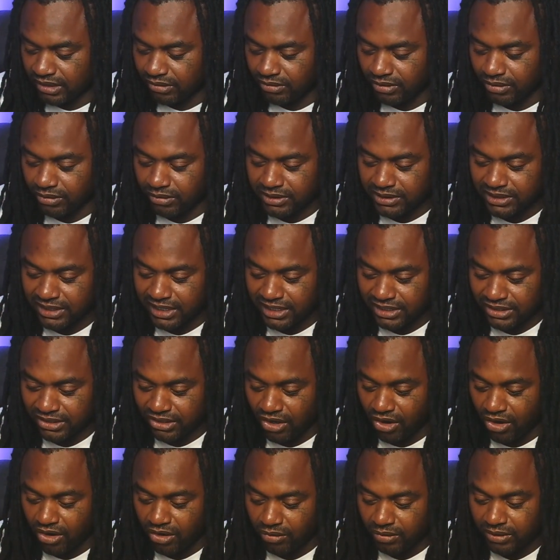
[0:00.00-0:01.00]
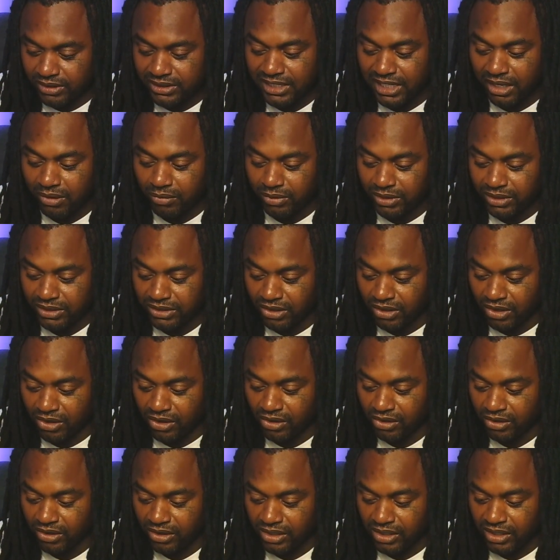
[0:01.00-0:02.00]
What's that dog? What's that one dog?
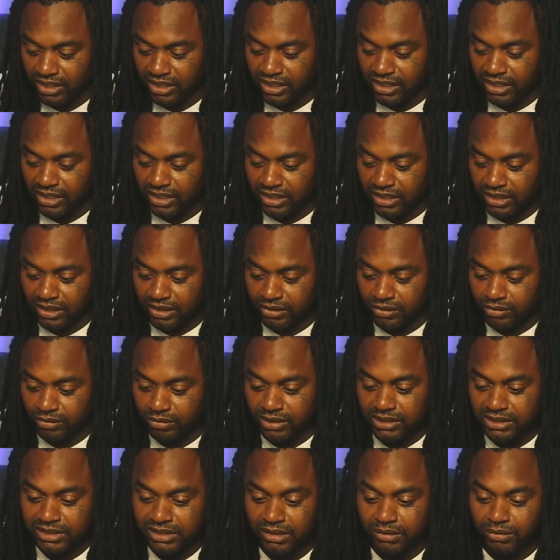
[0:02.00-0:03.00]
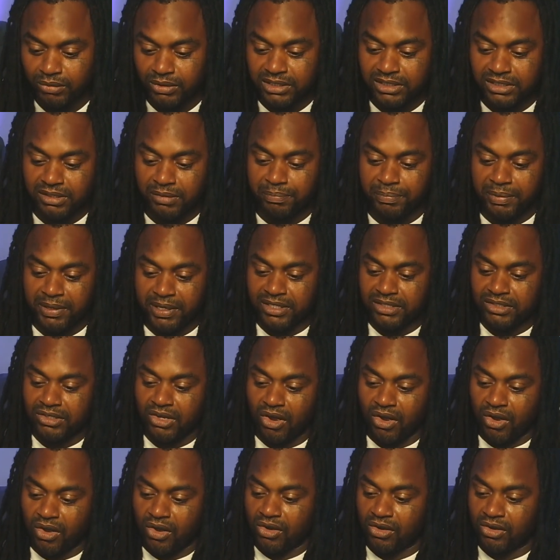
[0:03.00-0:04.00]
What's the big
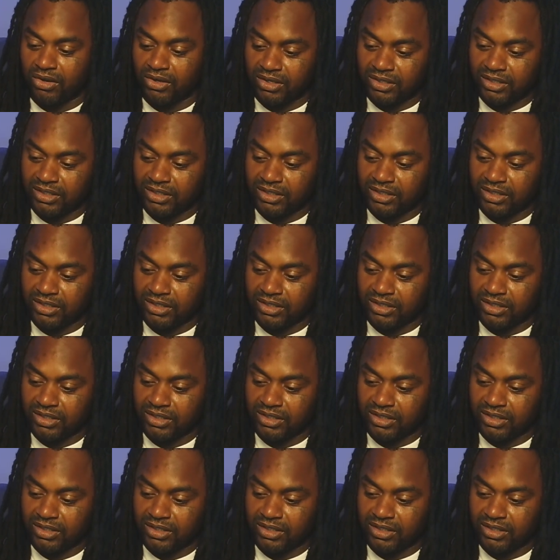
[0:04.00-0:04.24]
dog?